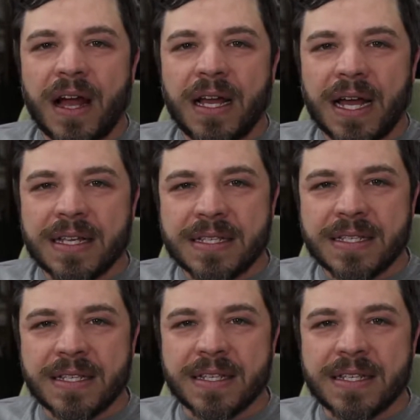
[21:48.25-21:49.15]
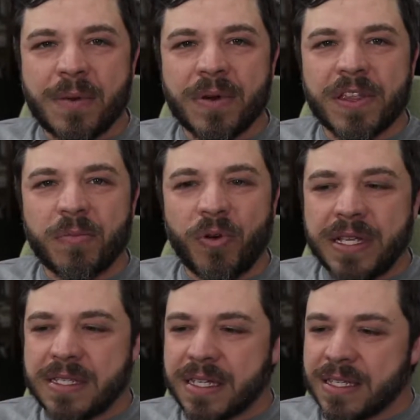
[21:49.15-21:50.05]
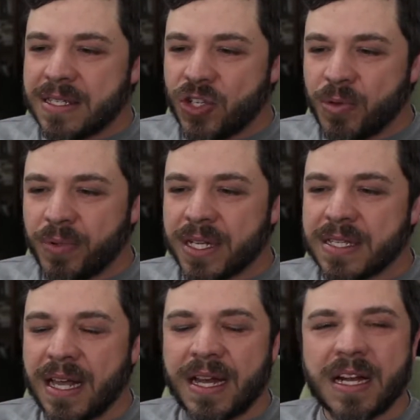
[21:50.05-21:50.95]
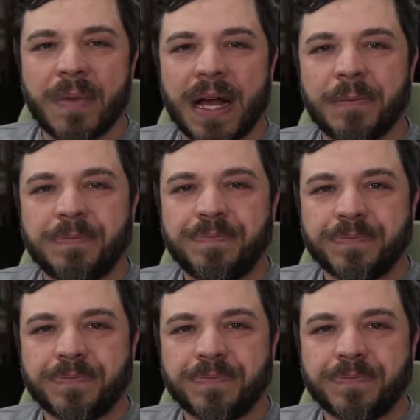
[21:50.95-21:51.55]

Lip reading: as in the same way the boys get super excited about